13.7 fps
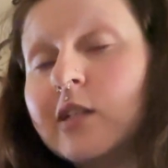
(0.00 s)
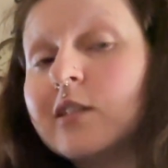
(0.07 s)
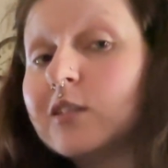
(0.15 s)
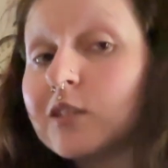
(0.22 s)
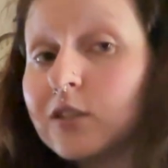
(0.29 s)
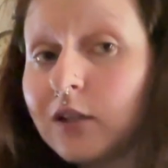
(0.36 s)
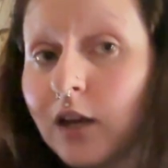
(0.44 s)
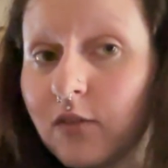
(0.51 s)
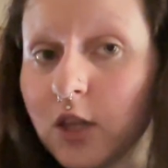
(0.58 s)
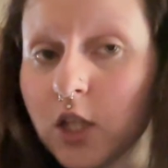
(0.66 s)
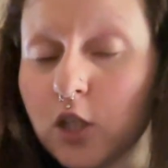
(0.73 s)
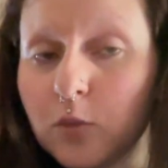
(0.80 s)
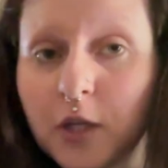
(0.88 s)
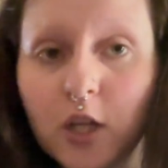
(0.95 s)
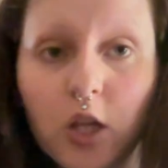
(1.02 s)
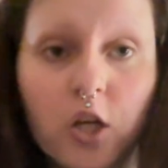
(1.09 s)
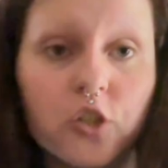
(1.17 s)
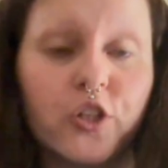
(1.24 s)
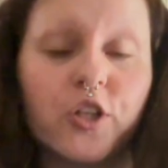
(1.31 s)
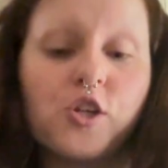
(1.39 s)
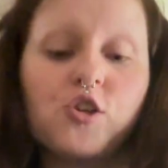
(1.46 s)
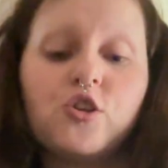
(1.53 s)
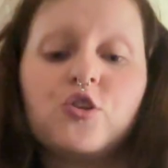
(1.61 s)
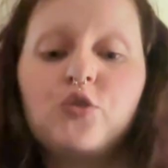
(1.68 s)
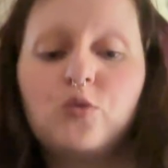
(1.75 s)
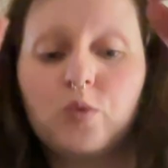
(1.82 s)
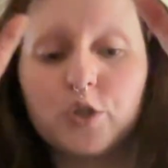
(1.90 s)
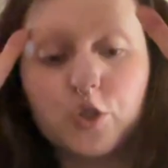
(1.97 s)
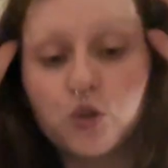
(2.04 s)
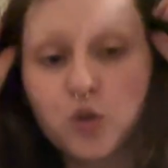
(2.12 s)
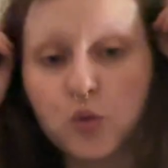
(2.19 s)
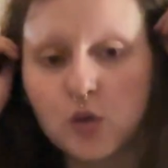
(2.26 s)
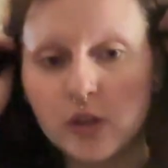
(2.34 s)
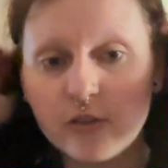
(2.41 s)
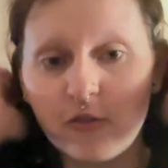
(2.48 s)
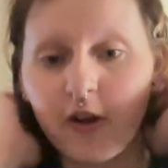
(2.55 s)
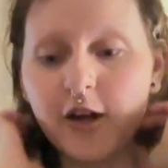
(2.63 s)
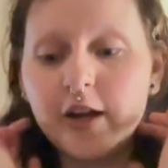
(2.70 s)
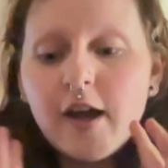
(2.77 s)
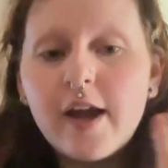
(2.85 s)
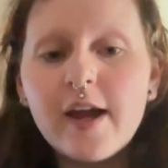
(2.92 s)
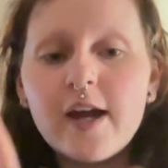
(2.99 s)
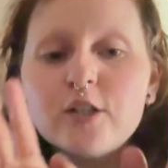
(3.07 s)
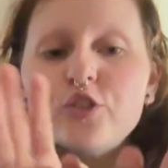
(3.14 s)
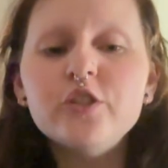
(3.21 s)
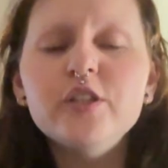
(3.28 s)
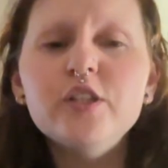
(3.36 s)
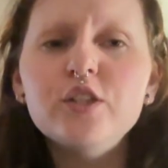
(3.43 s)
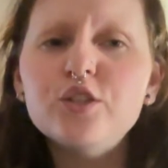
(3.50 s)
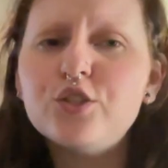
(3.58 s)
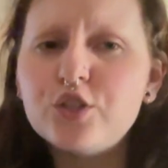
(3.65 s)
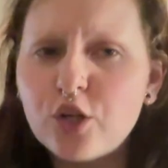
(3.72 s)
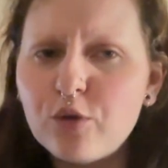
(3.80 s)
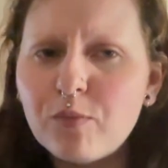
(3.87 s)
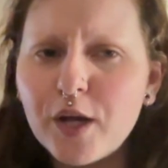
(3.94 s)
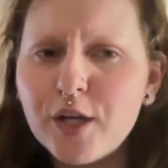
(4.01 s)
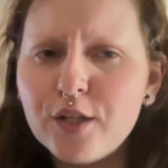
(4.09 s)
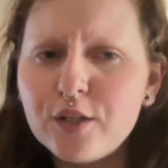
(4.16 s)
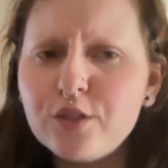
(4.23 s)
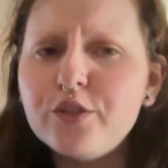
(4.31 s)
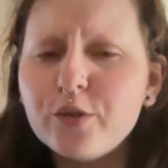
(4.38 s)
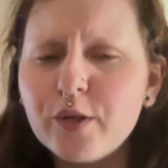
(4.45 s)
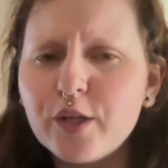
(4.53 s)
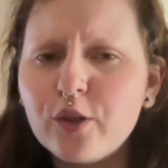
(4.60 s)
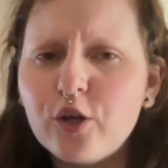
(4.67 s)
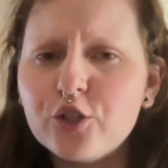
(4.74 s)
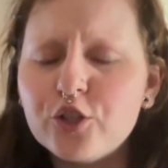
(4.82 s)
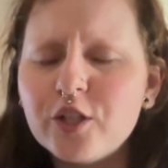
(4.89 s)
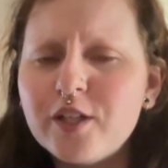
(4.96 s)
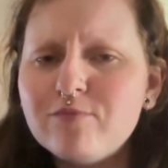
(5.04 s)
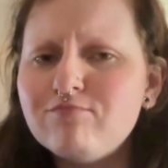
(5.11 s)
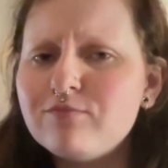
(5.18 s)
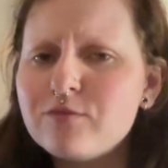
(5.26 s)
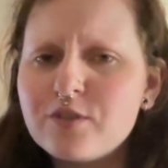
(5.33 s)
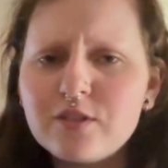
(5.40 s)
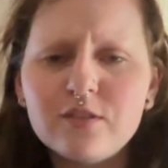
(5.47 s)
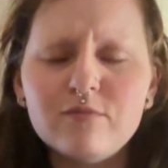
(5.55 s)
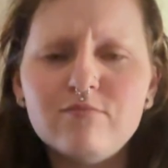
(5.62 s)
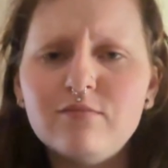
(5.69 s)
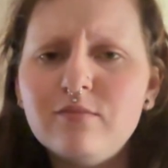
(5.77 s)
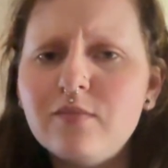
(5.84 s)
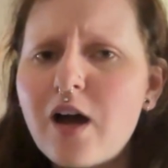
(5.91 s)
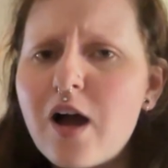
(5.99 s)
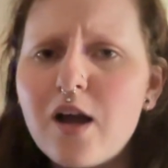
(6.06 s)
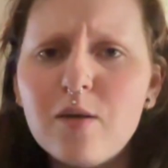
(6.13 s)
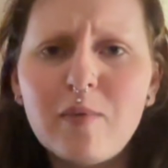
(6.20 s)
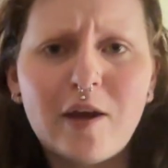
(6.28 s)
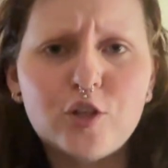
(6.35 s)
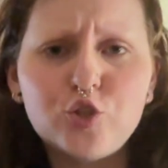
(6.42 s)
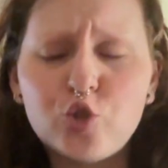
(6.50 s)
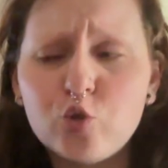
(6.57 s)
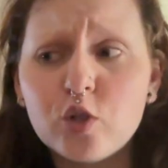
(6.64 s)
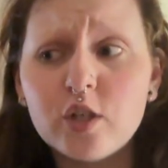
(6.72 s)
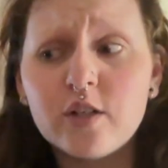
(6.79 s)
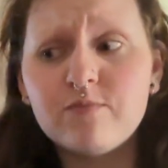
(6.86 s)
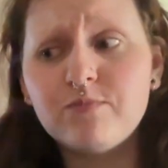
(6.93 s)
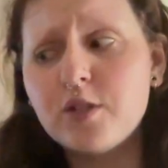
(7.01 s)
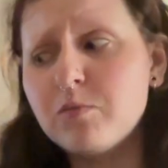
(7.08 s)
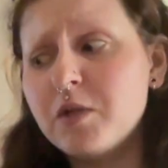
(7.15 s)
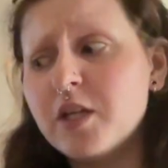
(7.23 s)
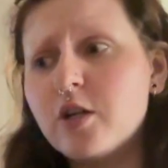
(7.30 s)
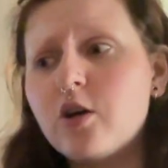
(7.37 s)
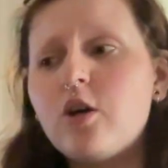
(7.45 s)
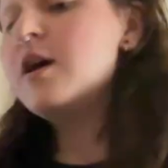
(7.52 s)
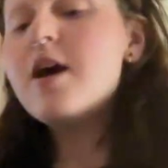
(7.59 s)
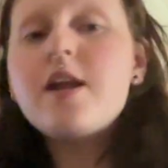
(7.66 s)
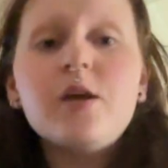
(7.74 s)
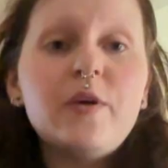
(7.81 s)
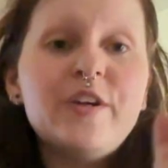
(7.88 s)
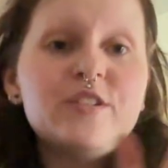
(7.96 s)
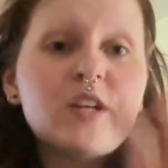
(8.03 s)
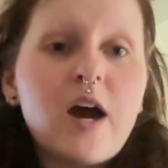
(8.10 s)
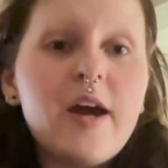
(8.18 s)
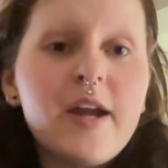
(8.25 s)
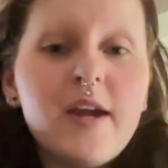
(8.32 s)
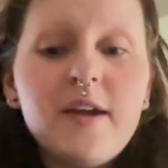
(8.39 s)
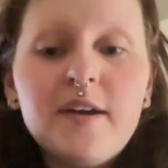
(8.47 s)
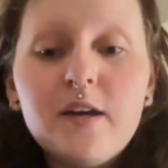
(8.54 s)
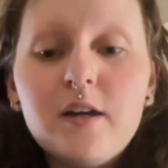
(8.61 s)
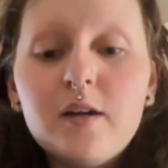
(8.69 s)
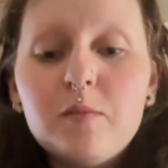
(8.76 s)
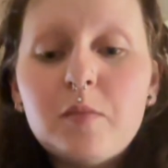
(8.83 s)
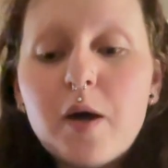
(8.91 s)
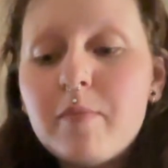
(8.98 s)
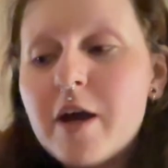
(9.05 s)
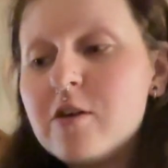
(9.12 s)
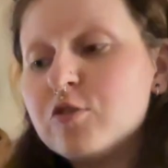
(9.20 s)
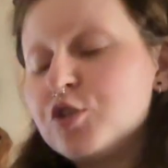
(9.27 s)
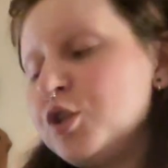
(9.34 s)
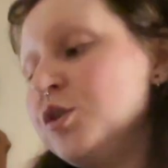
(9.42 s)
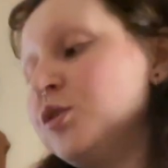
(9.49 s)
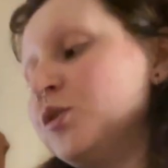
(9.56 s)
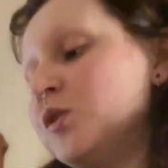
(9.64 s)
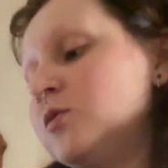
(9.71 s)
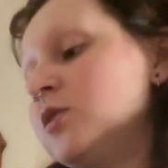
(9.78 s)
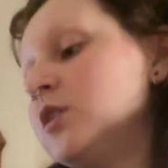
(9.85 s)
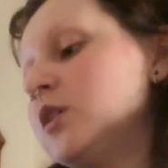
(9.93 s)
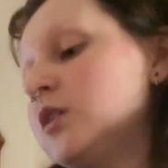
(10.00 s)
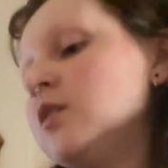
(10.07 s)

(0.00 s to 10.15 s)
Still have a little bit of laundry to do, which is totally fine. I actually don't mind doing laundry. It's not a bad chore to me at all. Anyways, I am about to